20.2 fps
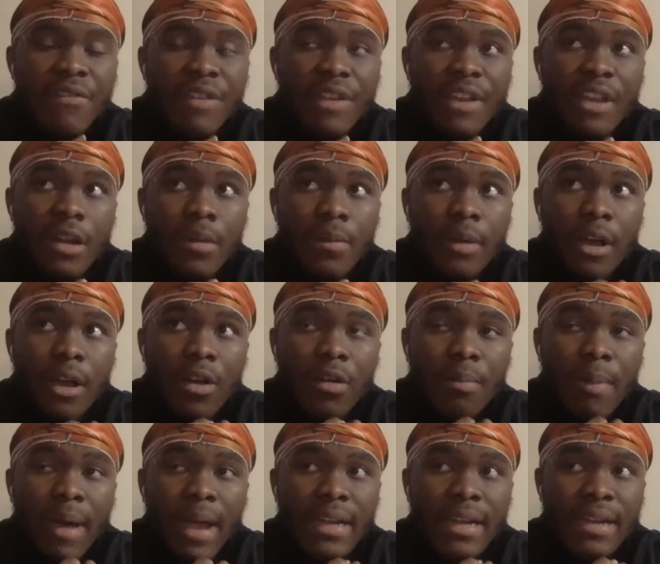forget about
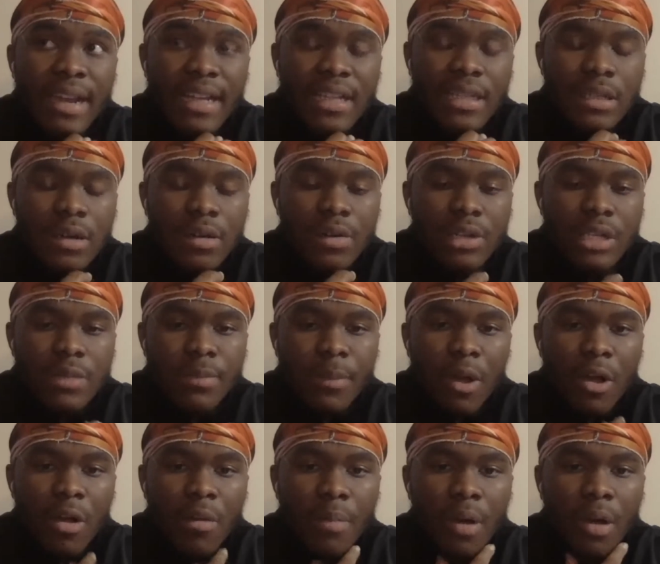Mike D'Antoni's
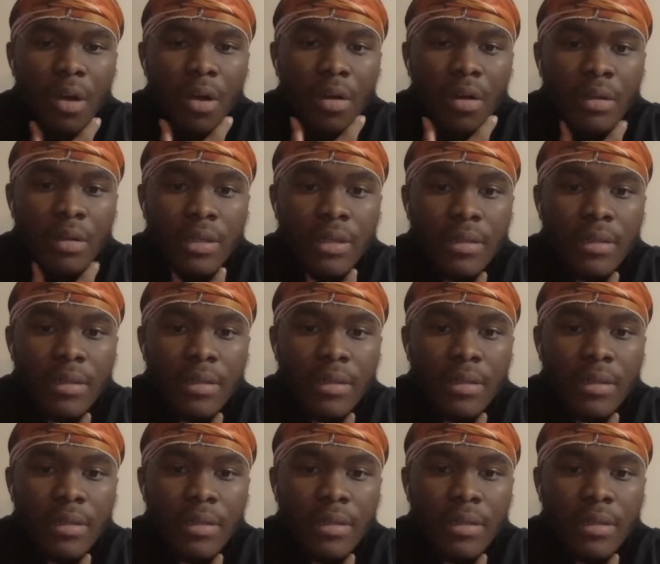small ball.